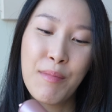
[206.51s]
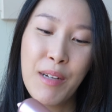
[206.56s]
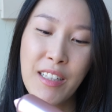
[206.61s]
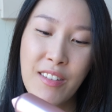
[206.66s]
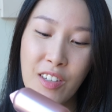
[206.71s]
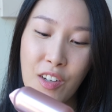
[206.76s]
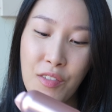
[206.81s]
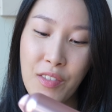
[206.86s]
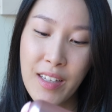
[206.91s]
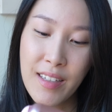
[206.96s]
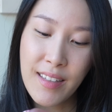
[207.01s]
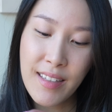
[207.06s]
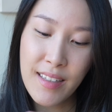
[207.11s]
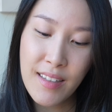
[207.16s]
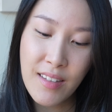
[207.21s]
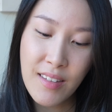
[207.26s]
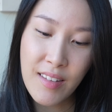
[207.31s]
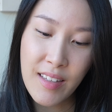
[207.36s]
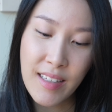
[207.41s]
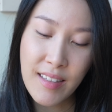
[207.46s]
So this
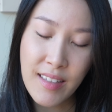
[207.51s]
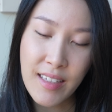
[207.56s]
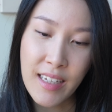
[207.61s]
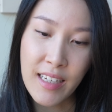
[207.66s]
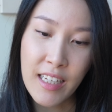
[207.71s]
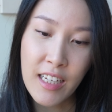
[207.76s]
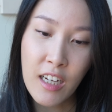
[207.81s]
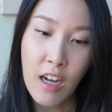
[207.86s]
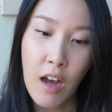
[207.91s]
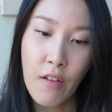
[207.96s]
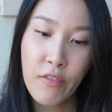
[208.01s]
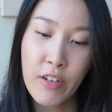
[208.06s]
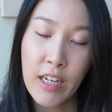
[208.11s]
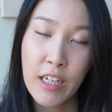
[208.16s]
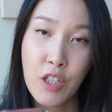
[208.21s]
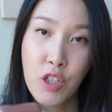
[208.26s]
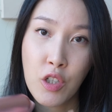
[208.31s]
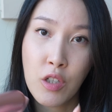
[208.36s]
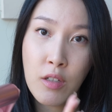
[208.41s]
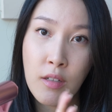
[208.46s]
is the Skinny
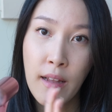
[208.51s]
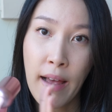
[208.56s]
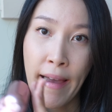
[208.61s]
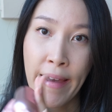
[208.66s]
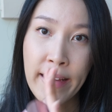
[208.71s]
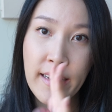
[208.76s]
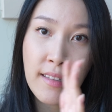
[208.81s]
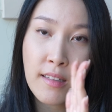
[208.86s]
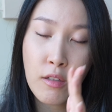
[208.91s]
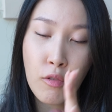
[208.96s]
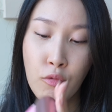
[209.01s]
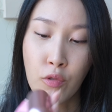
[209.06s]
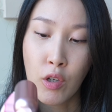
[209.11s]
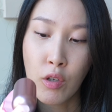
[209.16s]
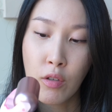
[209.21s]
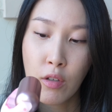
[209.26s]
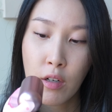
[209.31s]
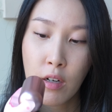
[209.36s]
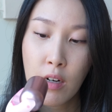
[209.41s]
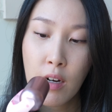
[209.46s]
Confidential Ice
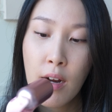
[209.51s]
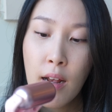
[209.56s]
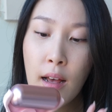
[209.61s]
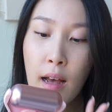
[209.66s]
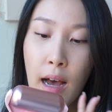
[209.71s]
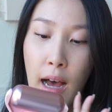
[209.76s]
Roller.